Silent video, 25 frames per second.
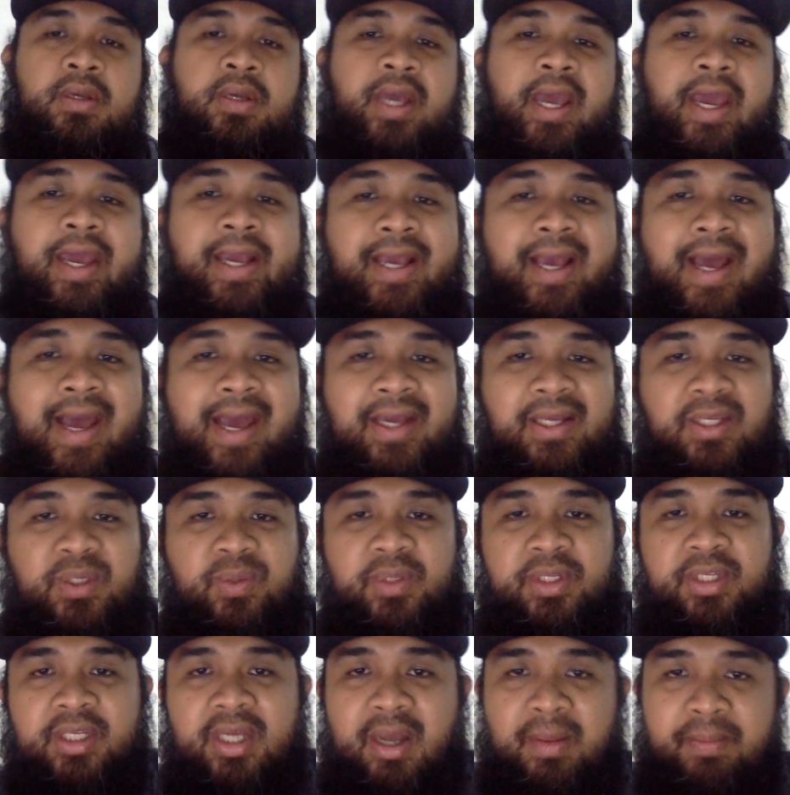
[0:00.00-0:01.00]
Hey guys,
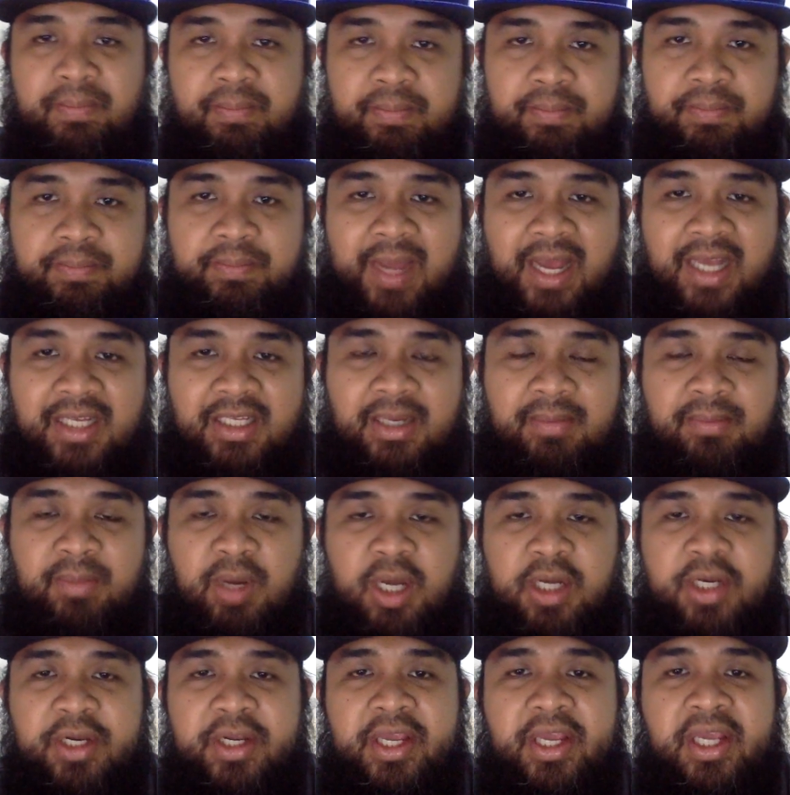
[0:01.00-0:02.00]
what's up?
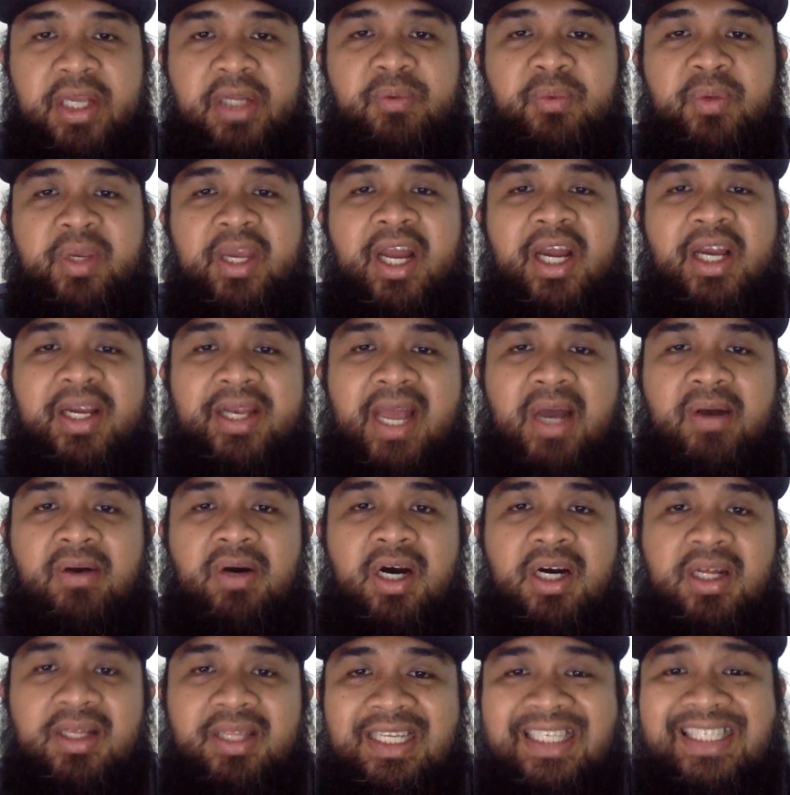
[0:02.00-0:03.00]
Basketballer here. We are now
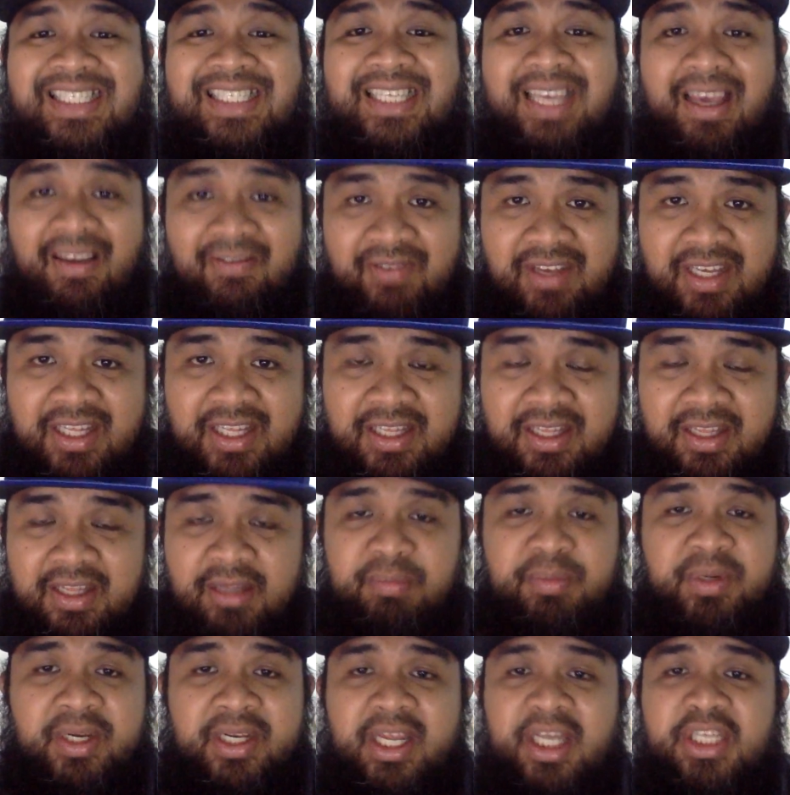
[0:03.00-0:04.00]
on the seventh
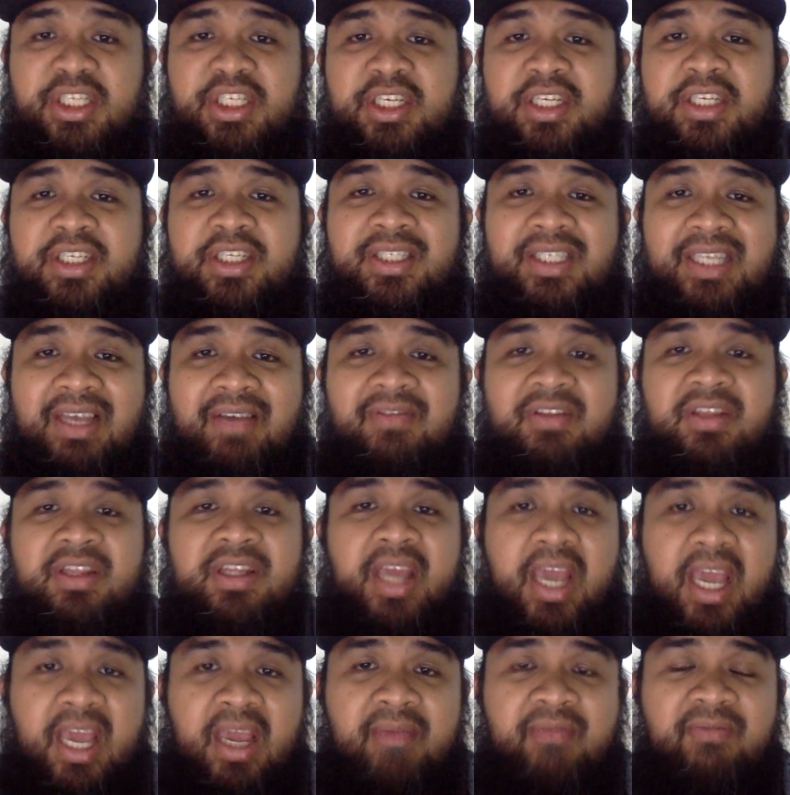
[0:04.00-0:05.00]
prediction or seventh
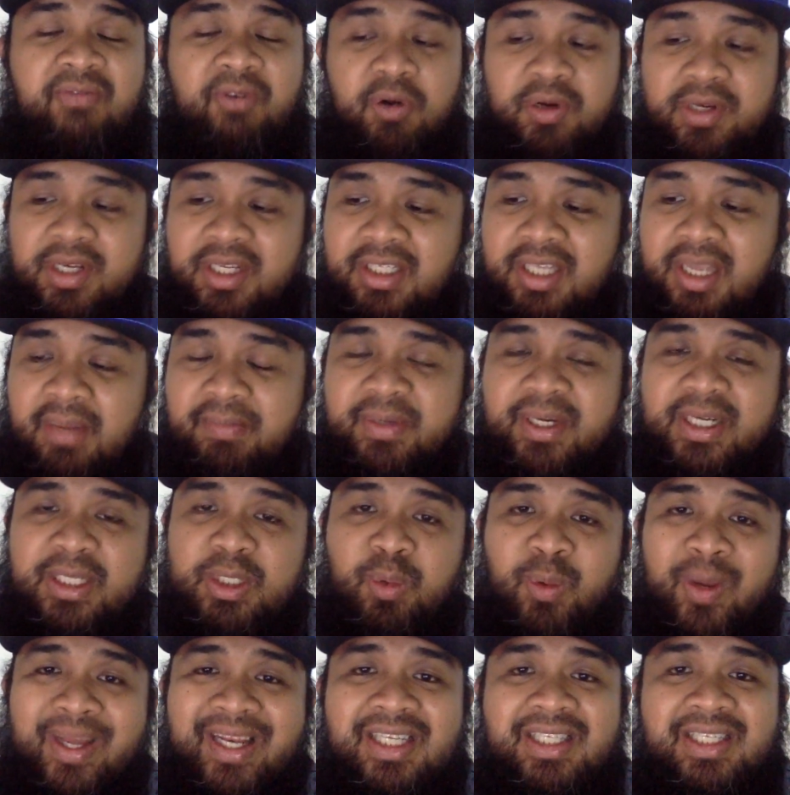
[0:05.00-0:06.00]
game for December
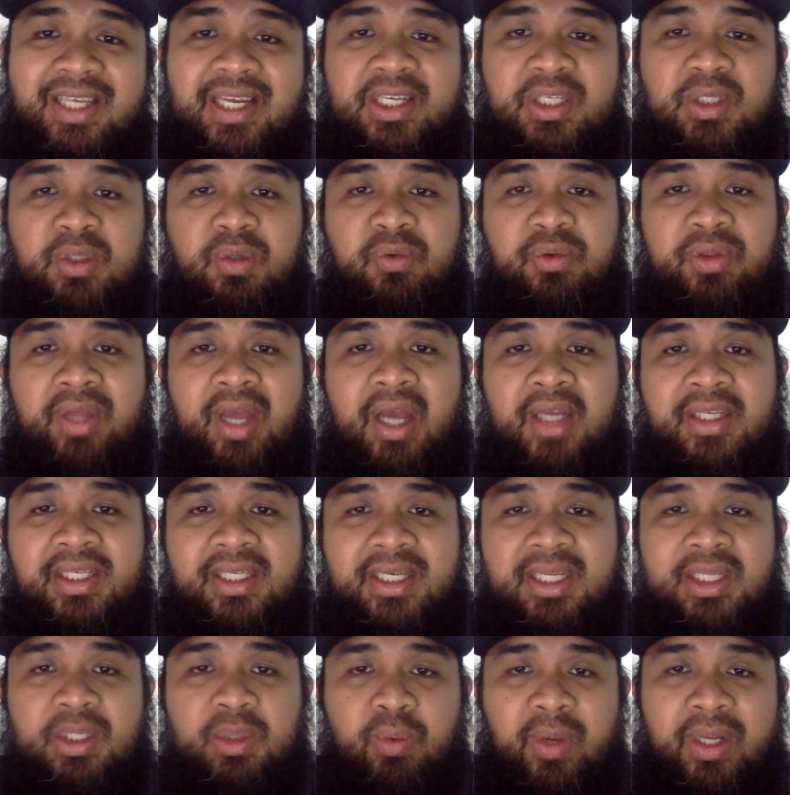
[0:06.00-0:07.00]
26,
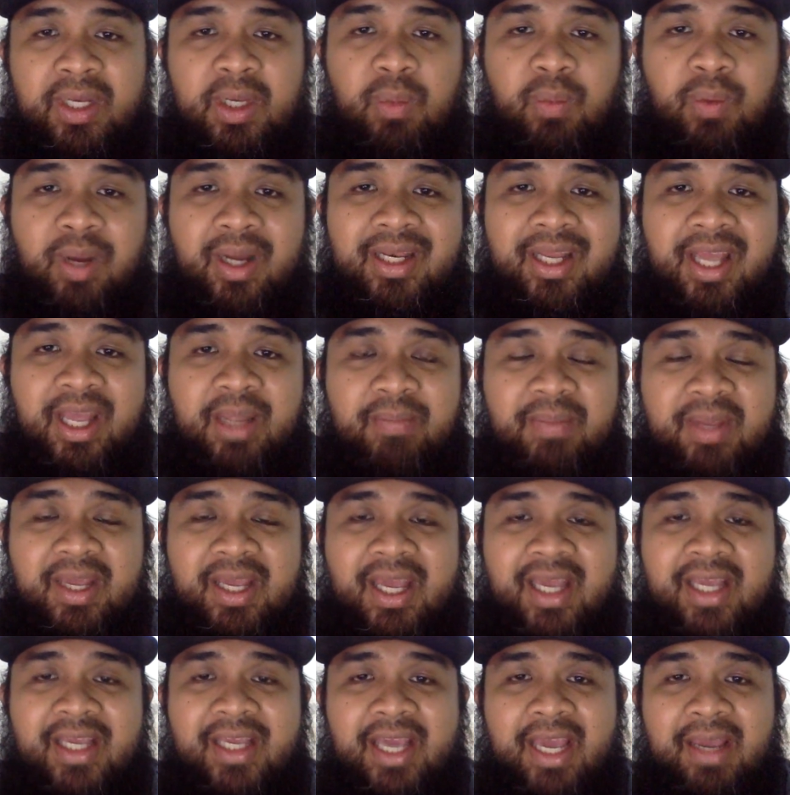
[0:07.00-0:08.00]
2021
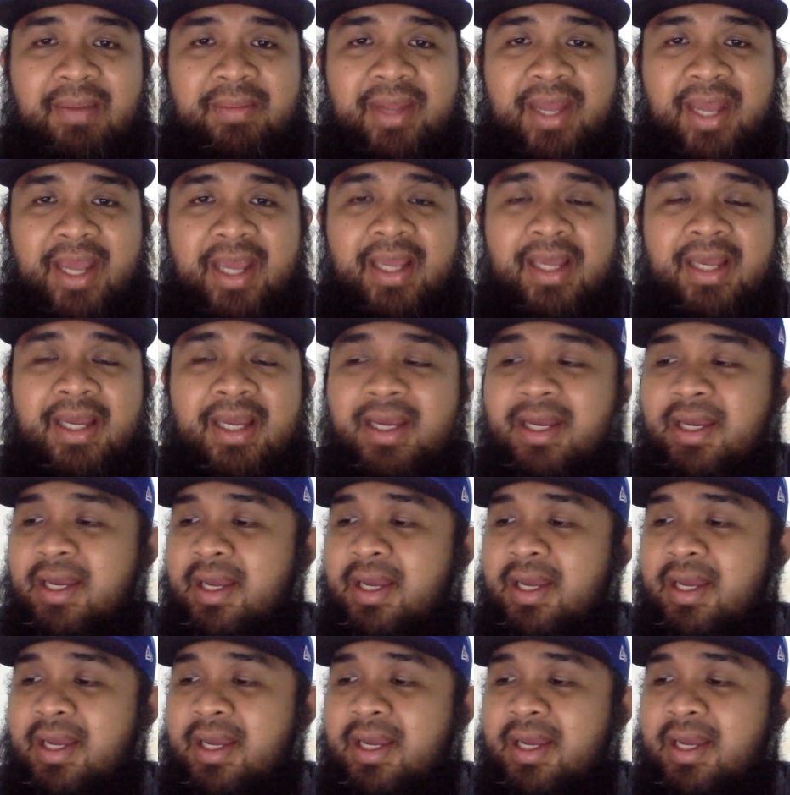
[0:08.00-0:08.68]
NBA Game Day.